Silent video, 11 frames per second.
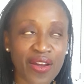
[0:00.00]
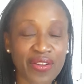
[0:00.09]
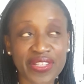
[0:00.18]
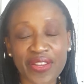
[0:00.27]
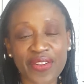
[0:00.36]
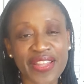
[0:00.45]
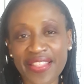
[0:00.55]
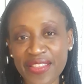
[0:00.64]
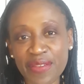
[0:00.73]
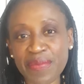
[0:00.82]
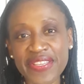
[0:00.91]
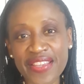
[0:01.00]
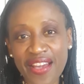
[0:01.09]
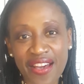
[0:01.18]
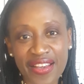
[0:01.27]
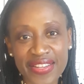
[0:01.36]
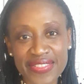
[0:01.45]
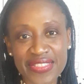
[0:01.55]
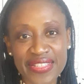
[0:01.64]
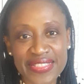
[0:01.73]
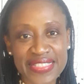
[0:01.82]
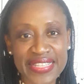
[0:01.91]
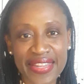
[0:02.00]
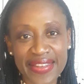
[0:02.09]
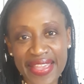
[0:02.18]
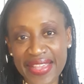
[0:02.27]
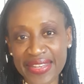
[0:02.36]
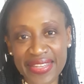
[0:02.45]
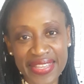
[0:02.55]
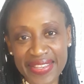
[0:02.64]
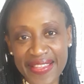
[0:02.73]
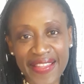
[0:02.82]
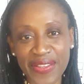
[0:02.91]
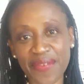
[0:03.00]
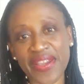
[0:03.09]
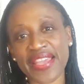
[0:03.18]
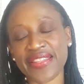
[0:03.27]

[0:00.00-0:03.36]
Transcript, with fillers: You know, nothing beyond a DNA link anyway.